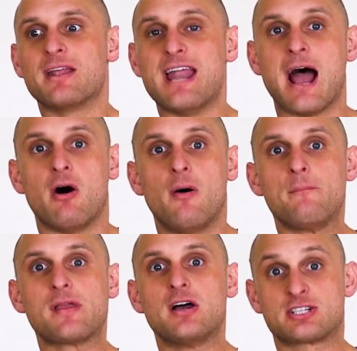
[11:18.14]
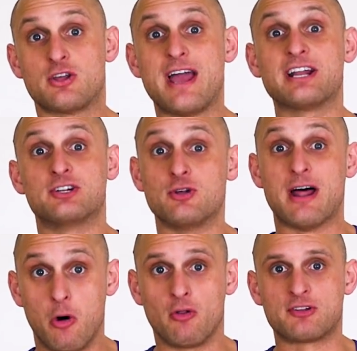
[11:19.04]
Now, so they're going to do
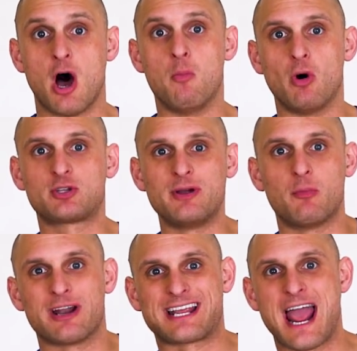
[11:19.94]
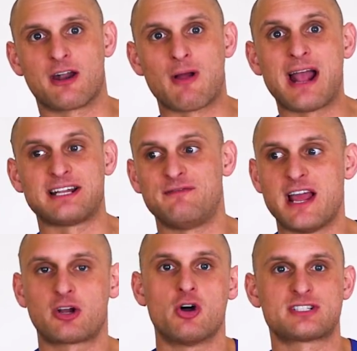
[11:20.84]
that all the time. What do we want to counteract? If
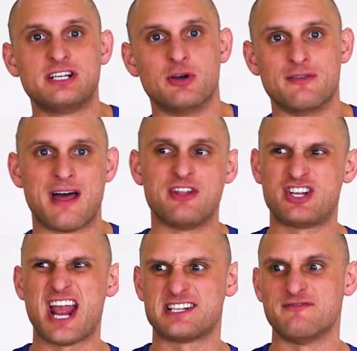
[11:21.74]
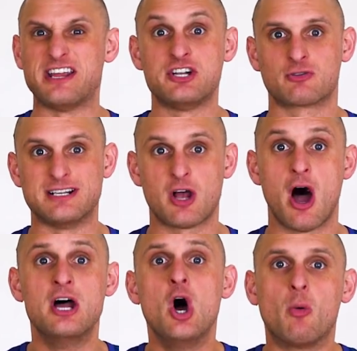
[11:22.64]
they're constantly doing that, the chance of injury is
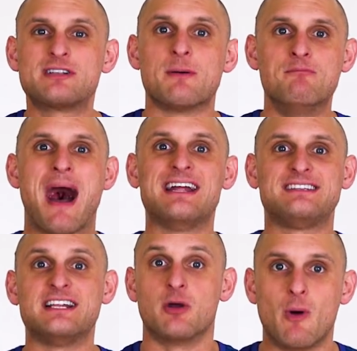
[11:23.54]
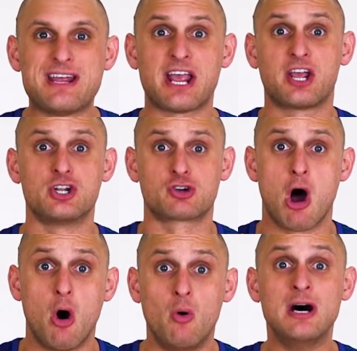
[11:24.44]
high. What is the main thing that we can
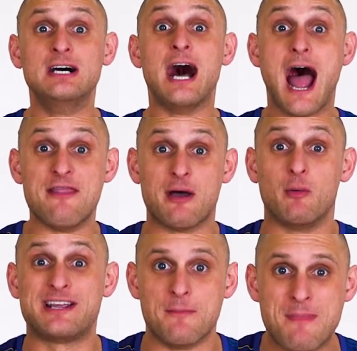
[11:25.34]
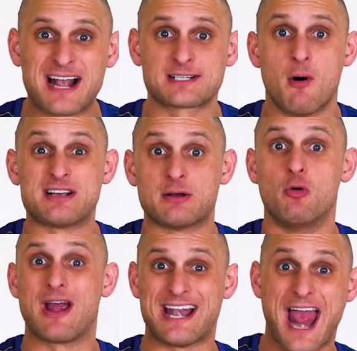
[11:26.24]
control and that we can maximize
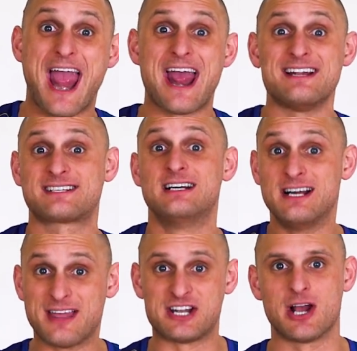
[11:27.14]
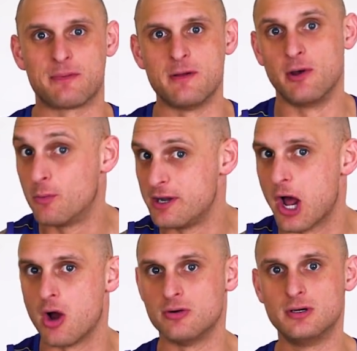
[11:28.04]
that will enhance that jumping ability? We
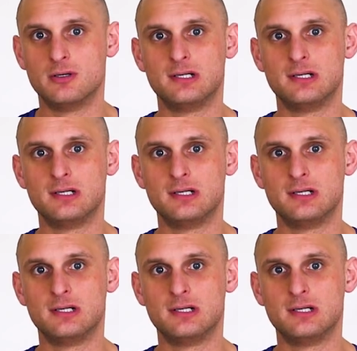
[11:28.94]
know.